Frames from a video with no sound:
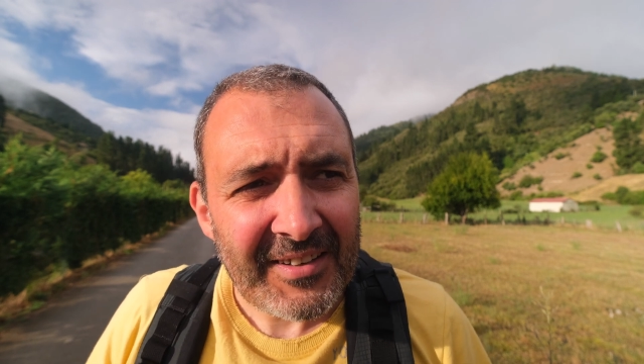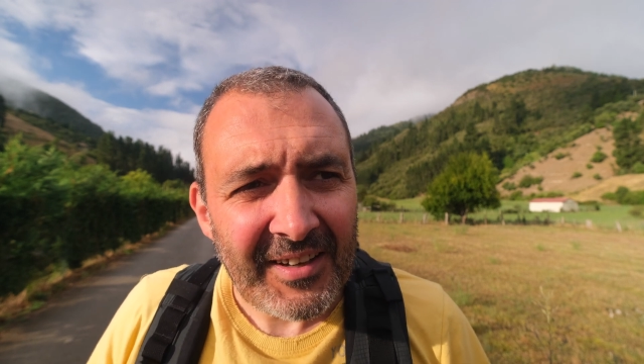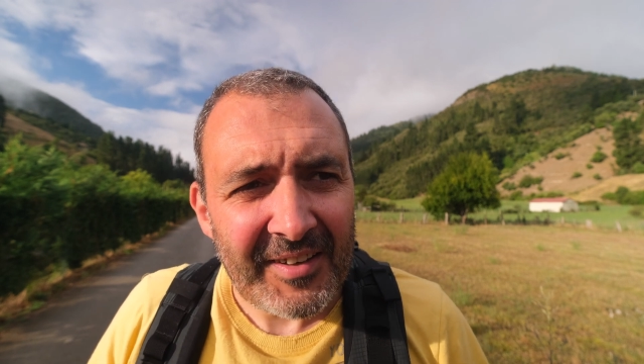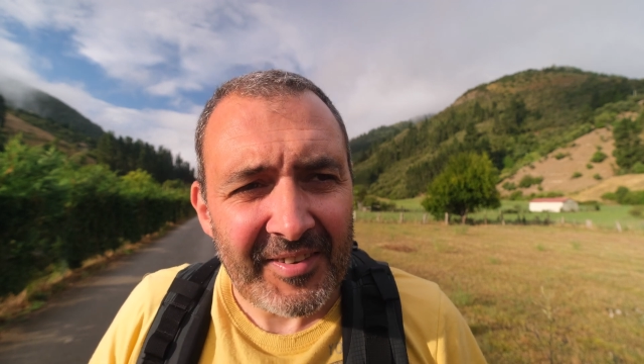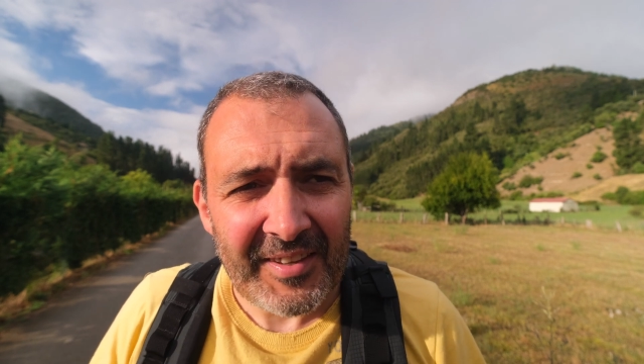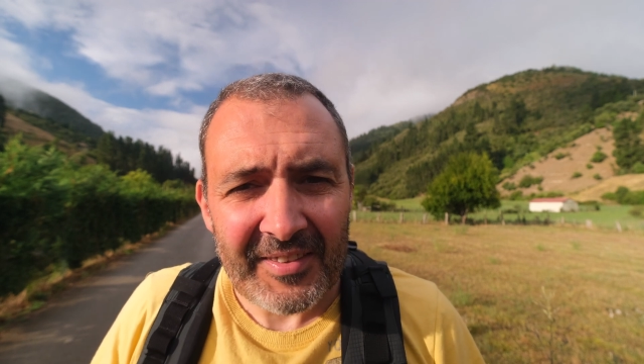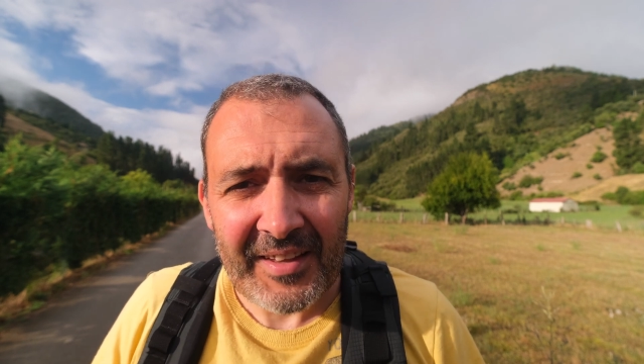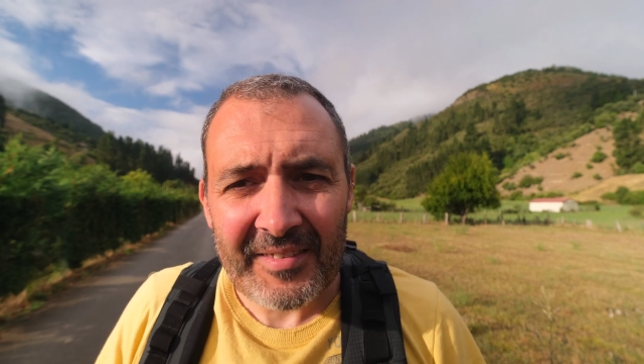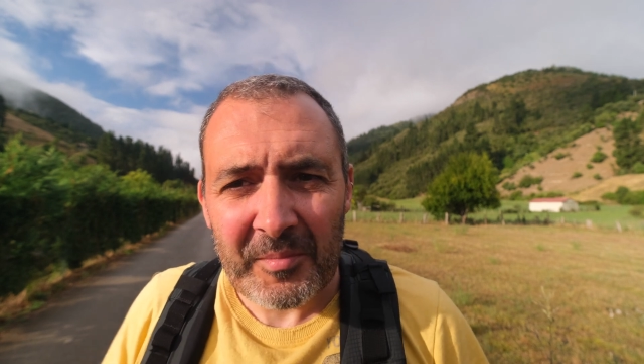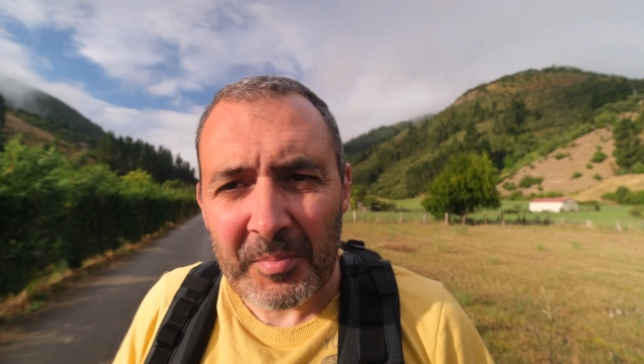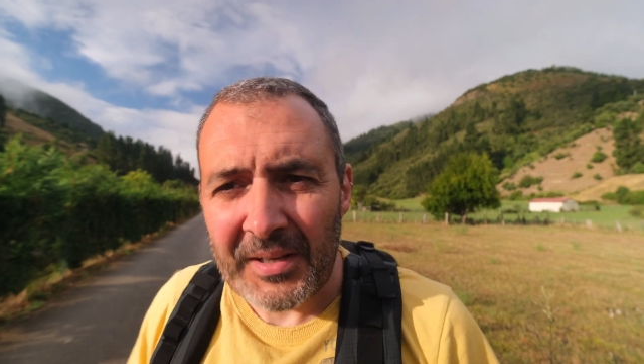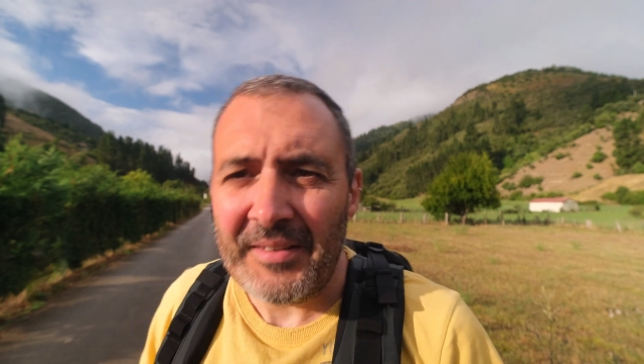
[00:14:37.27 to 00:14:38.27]
I think that's
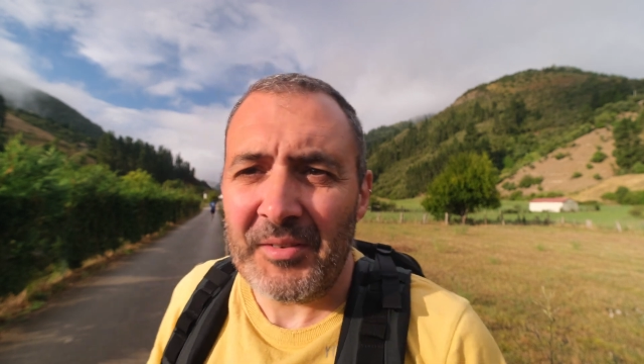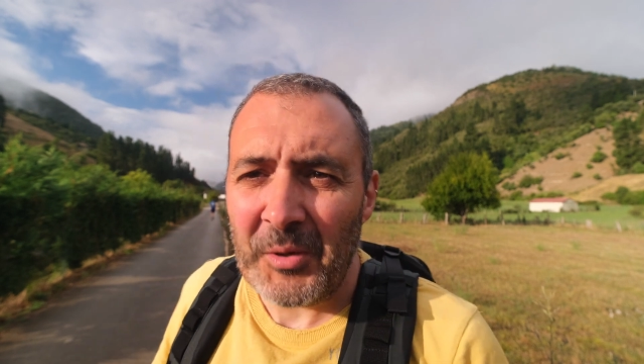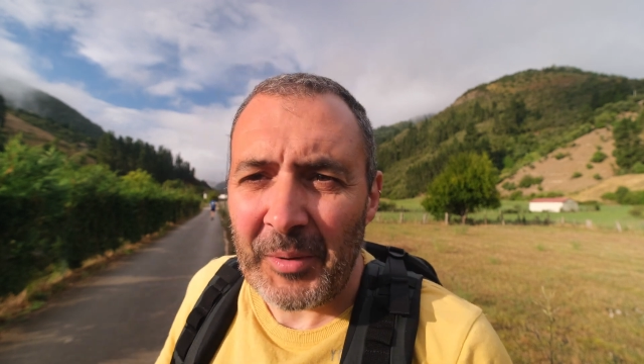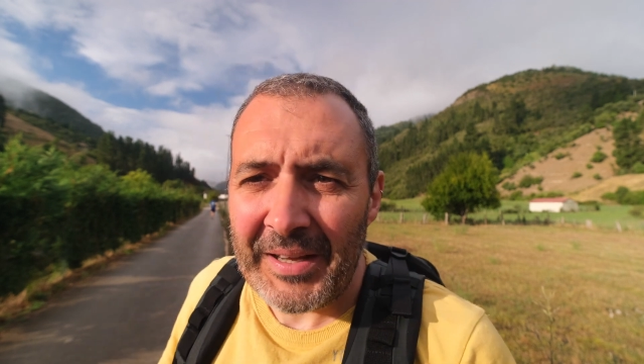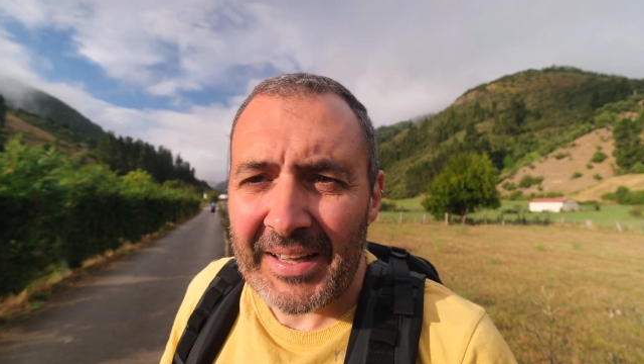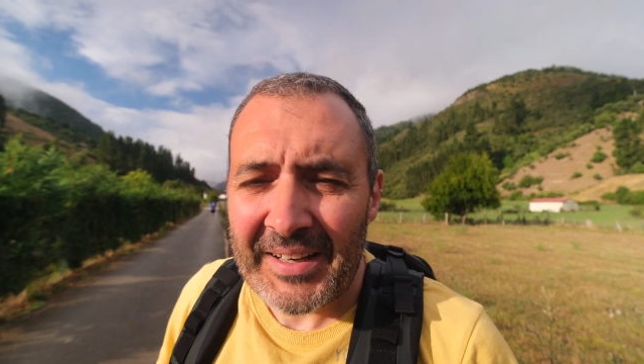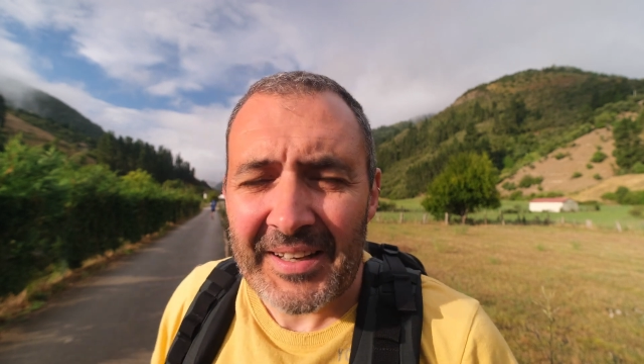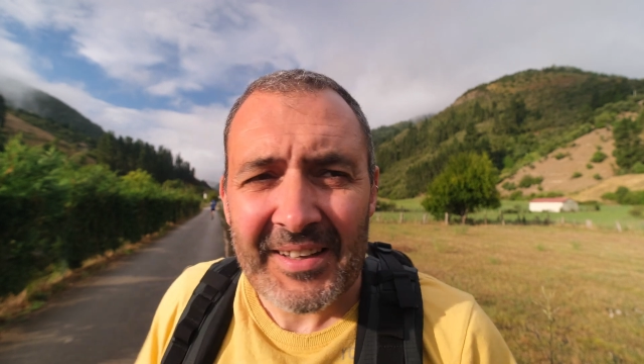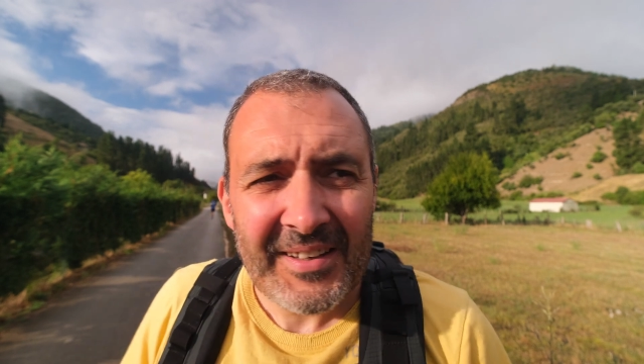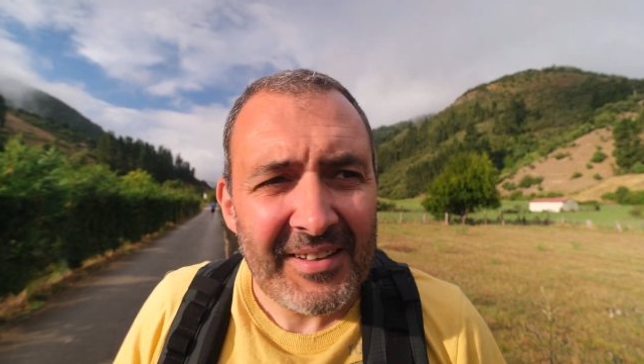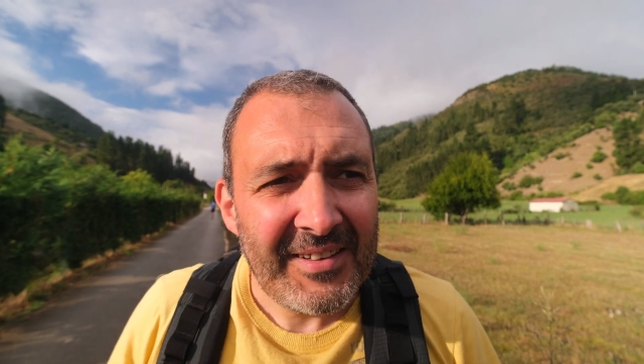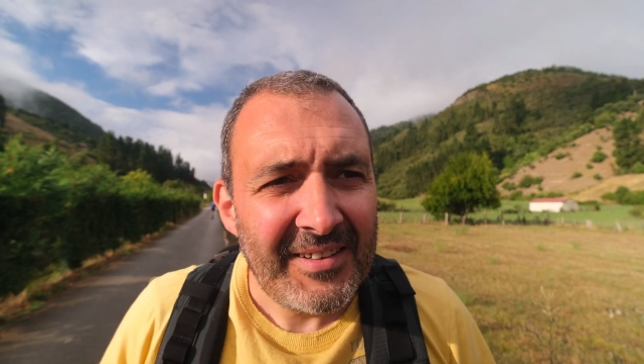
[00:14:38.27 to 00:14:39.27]
please go ahead.
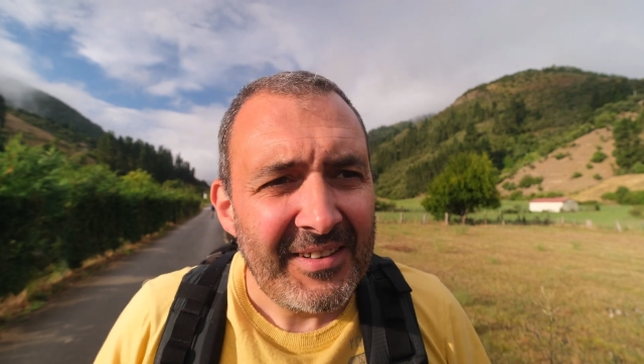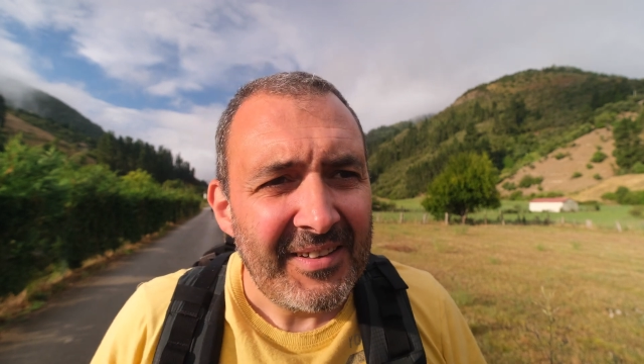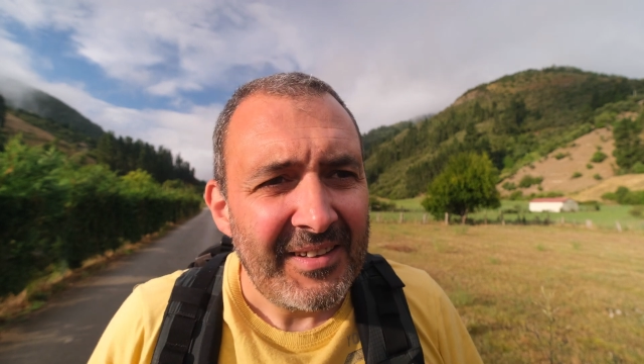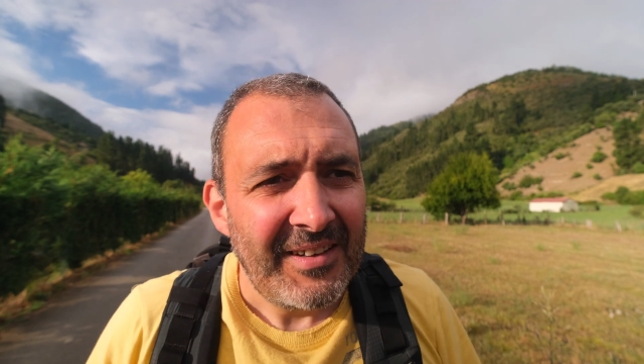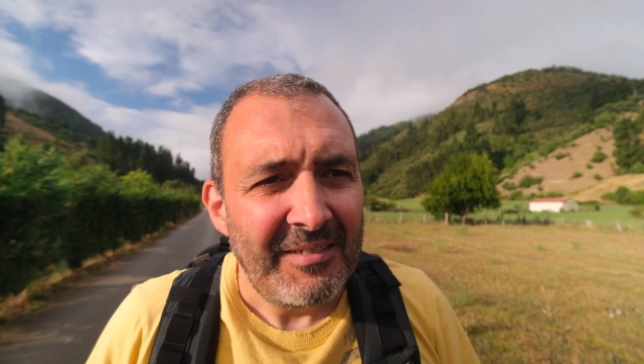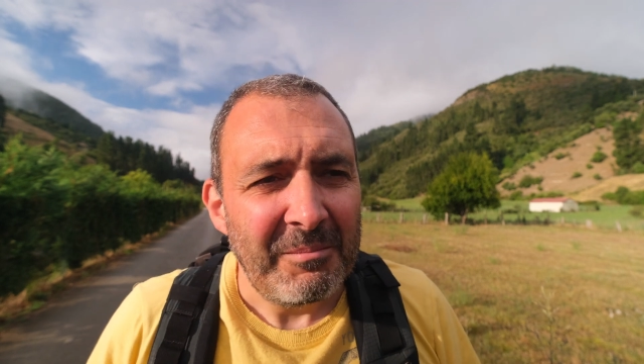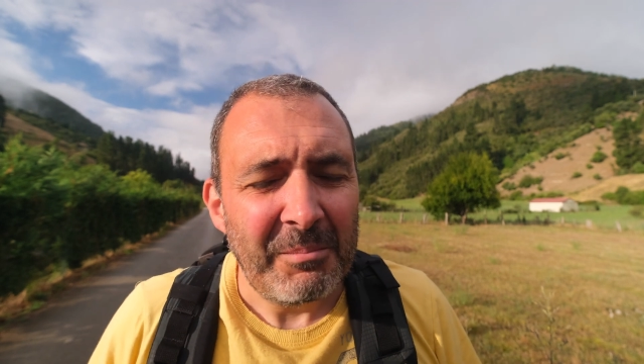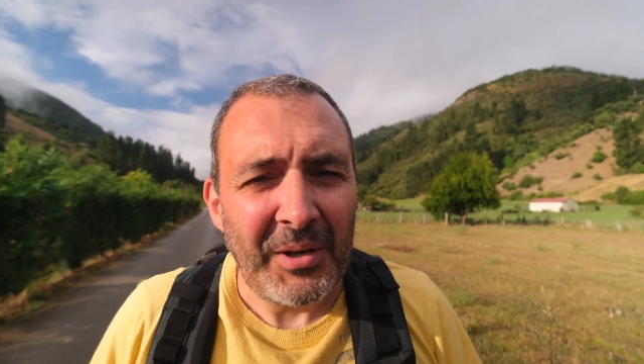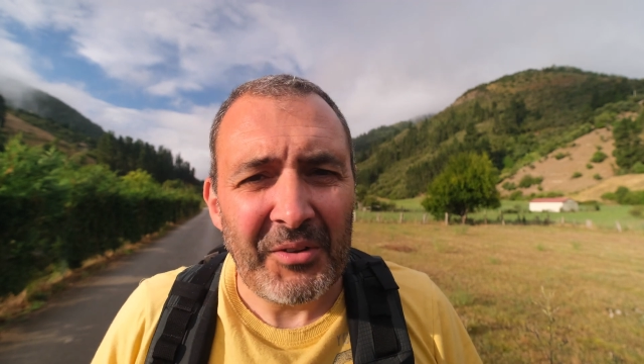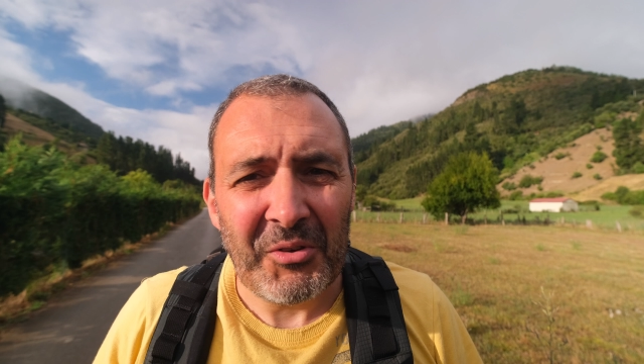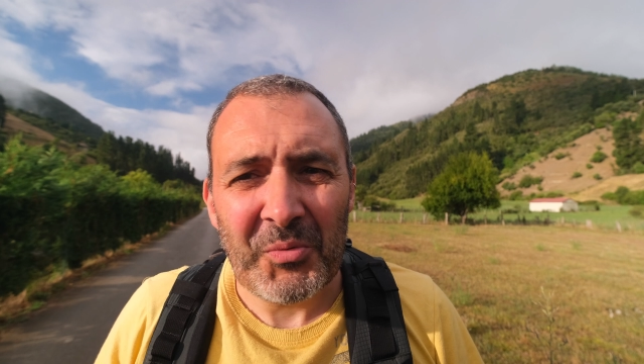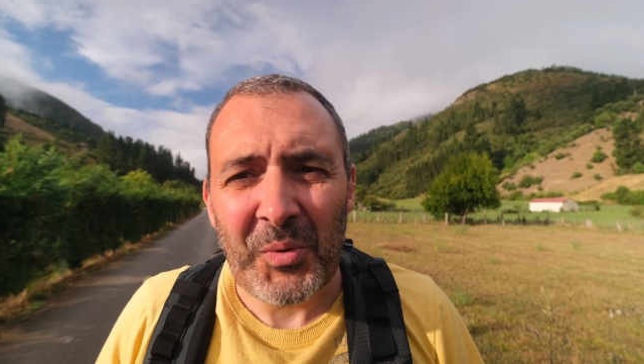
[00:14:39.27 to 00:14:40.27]
But I
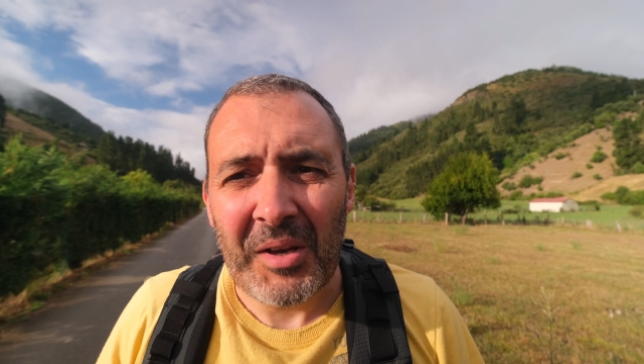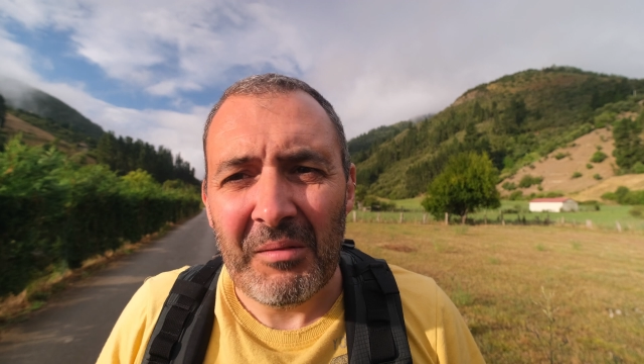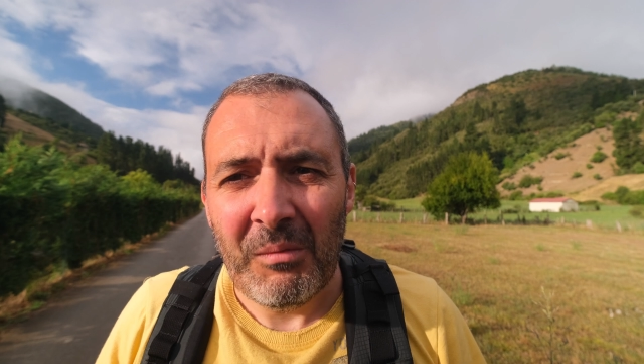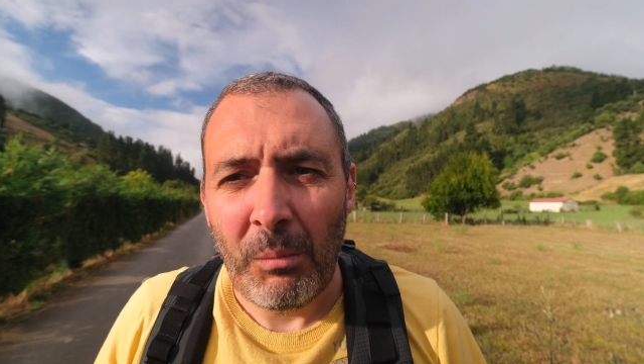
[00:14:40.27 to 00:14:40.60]
just went